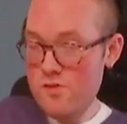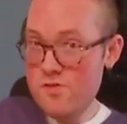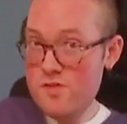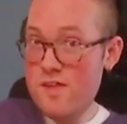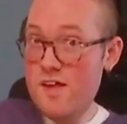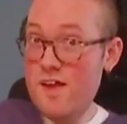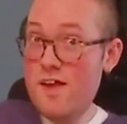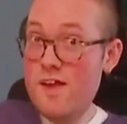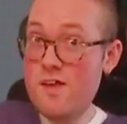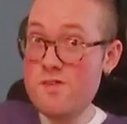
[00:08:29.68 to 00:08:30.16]
So
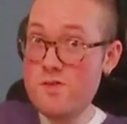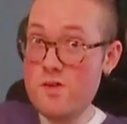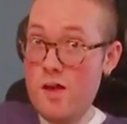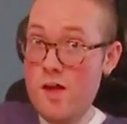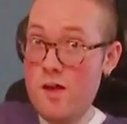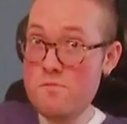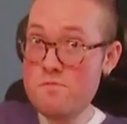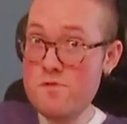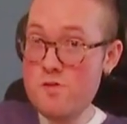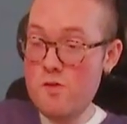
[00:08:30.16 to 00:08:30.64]
that
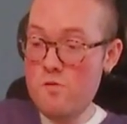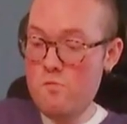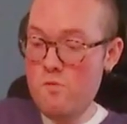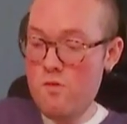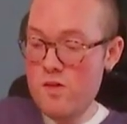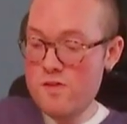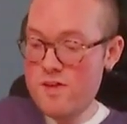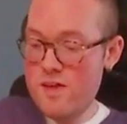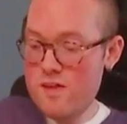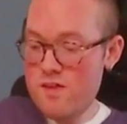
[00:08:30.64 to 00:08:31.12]
adds up to
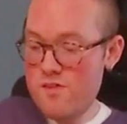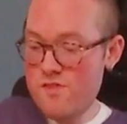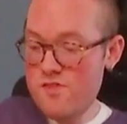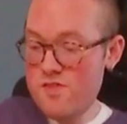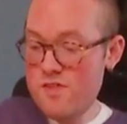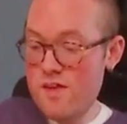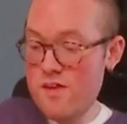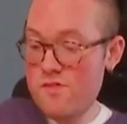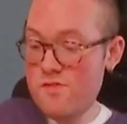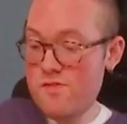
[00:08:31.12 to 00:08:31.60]

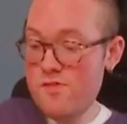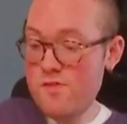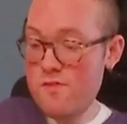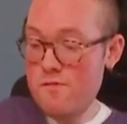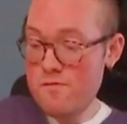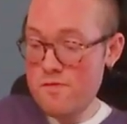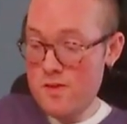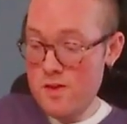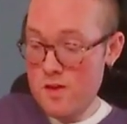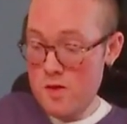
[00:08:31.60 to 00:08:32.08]

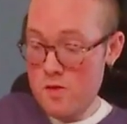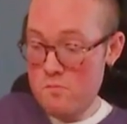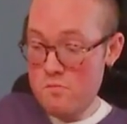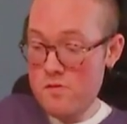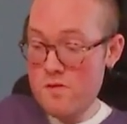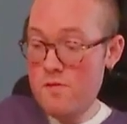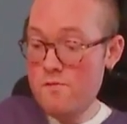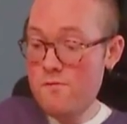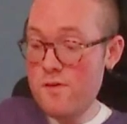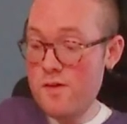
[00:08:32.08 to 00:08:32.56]
$186.
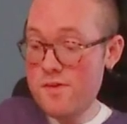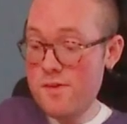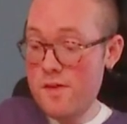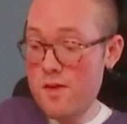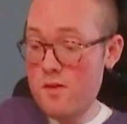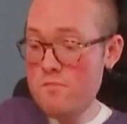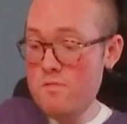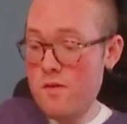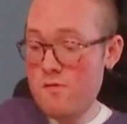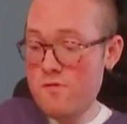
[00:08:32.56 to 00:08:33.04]
But if I
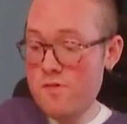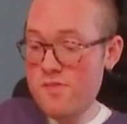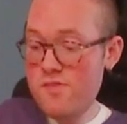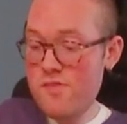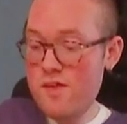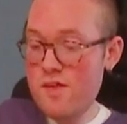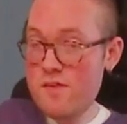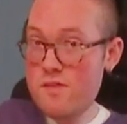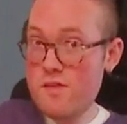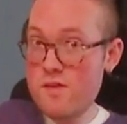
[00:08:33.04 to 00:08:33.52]
keep
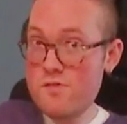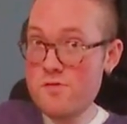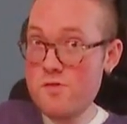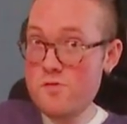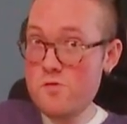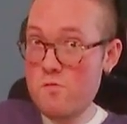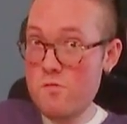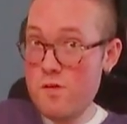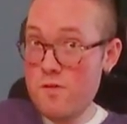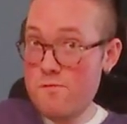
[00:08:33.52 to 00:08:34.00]
everything,
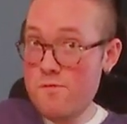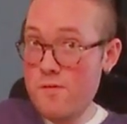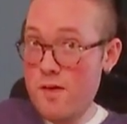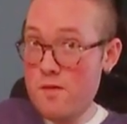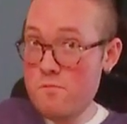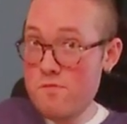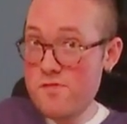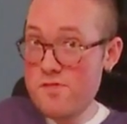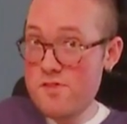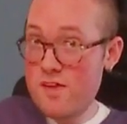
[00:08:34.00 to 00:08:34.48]
it's a
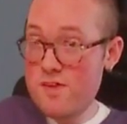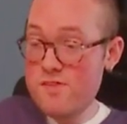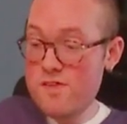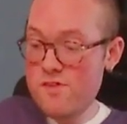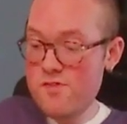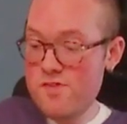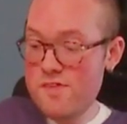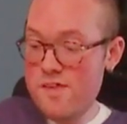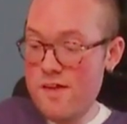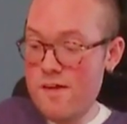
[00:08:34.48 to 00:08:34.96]
25%
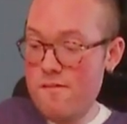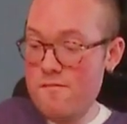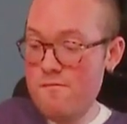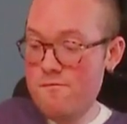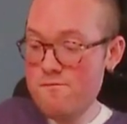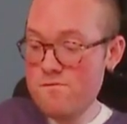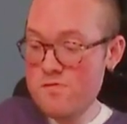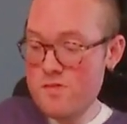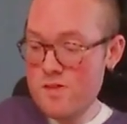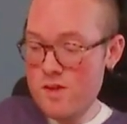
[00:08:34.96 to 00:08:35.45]

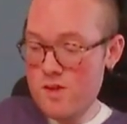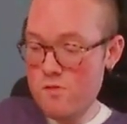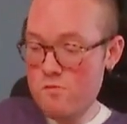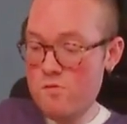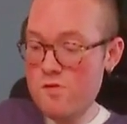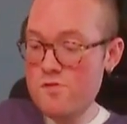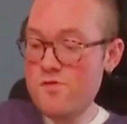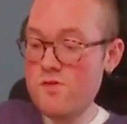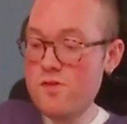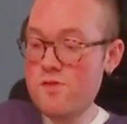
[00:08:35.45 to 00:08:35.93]
discount,
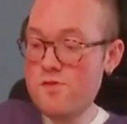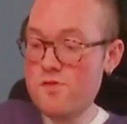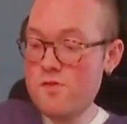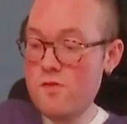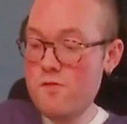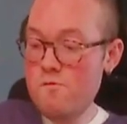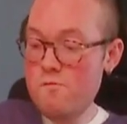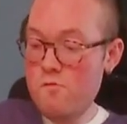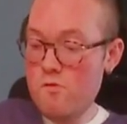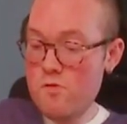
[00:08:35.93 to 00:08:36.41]
which is
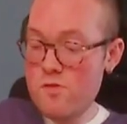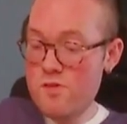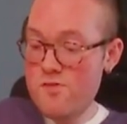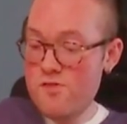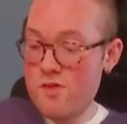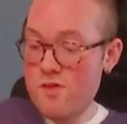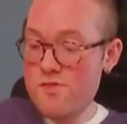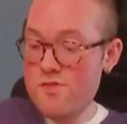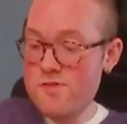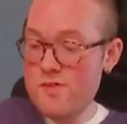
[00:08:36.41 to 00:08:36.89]

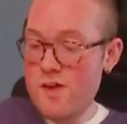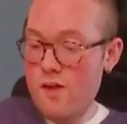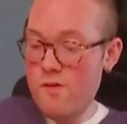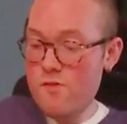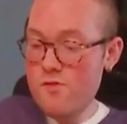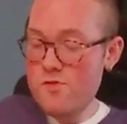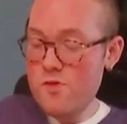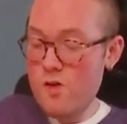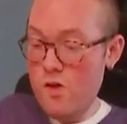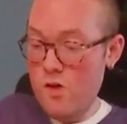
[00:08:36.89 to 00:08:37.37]

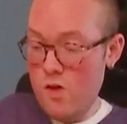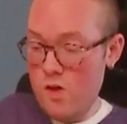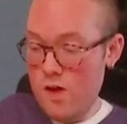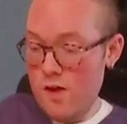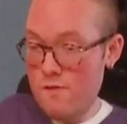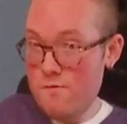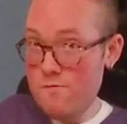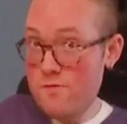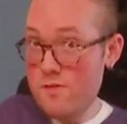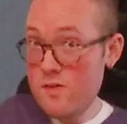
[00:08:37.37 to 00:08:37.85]
$46
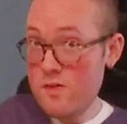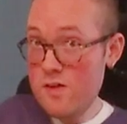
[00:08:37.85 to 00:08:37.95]
off.